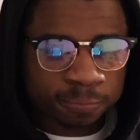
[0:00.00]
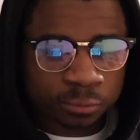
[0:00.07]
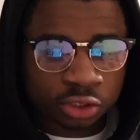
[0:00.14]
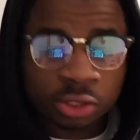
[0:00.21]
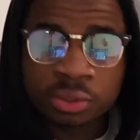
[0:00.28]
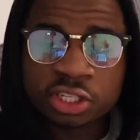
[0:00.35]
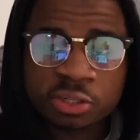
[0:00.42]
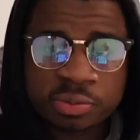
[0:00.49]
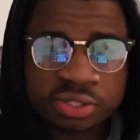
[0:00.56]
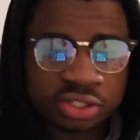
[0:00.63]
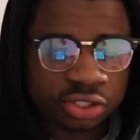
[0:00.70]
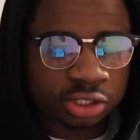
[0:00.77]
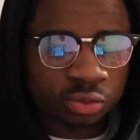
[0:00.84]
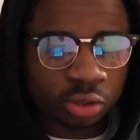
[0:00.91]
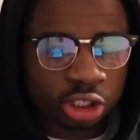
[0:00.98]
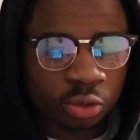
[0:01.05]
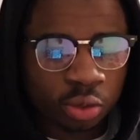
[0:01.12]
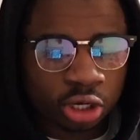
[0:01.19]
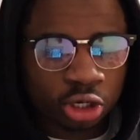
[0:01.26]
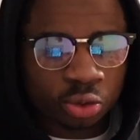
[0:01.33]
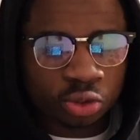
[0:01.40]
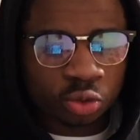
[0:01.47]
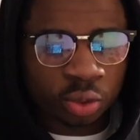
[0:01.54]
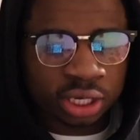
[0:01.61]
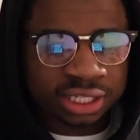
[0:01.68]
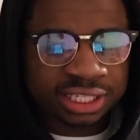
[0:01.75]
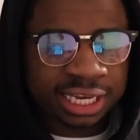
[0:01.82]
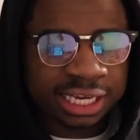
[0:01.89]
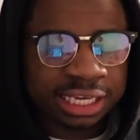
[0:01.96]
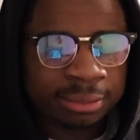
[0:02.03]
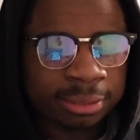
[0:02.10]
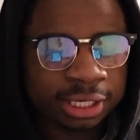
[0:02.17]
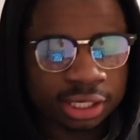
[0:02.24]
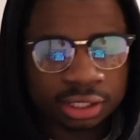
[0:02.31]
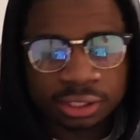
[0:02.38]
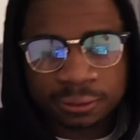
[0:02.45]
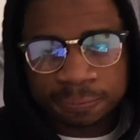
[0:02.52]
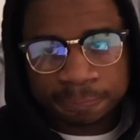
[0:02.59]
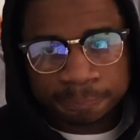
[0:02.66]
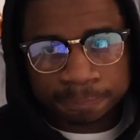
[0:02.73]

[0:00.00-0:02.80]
So in this position, what you want to do is you want to take immediately.